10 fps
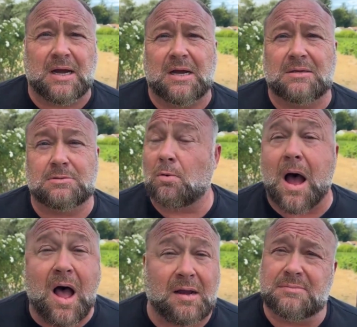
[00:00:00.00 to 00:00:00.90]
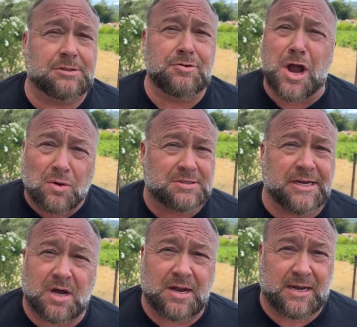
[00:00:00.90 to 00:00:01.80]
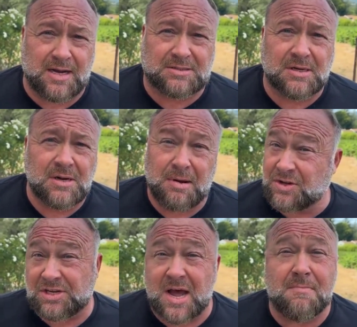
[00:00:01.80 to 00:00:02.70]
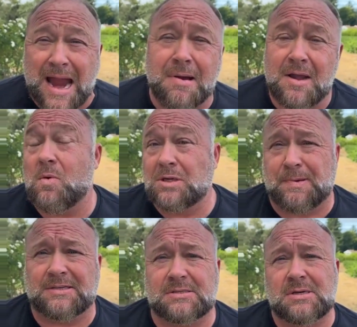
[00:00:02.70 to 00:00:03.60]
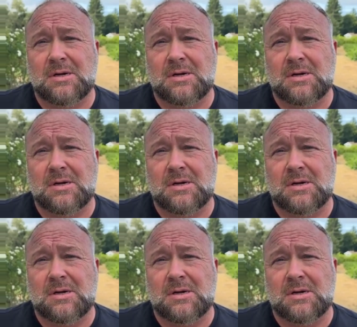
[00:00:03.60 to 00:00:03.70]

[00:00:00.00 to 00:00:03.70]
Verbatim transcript: Uh, Orban knows he's on a hit list because he's not a madman and he wants peace.